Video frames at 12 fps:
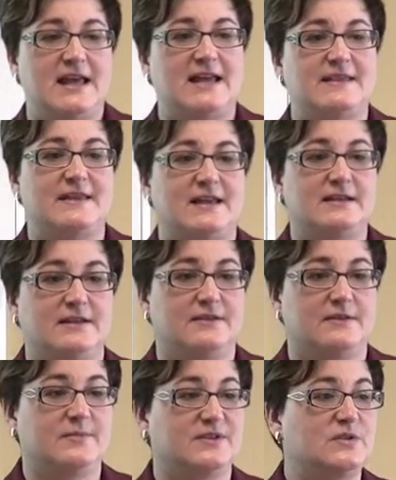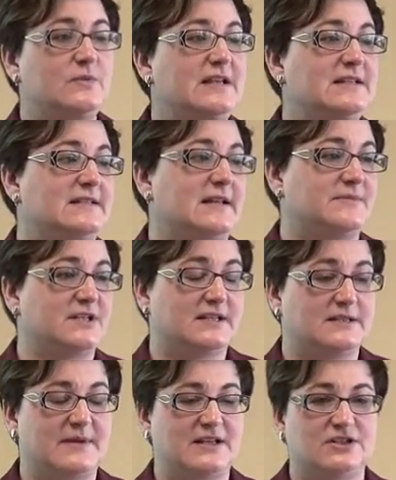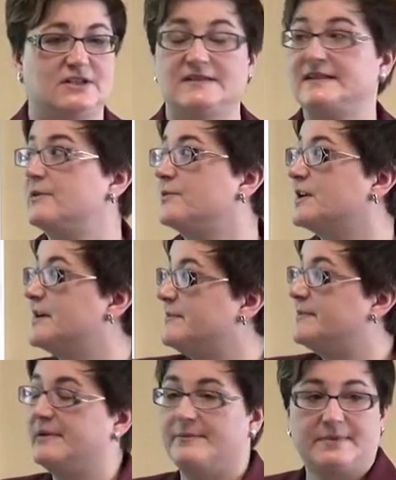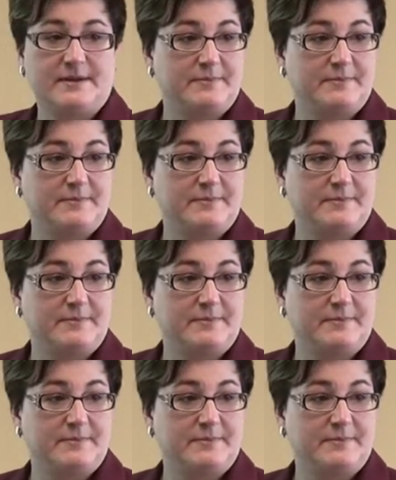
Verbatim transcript: and then the between subject dimension is that we're comp-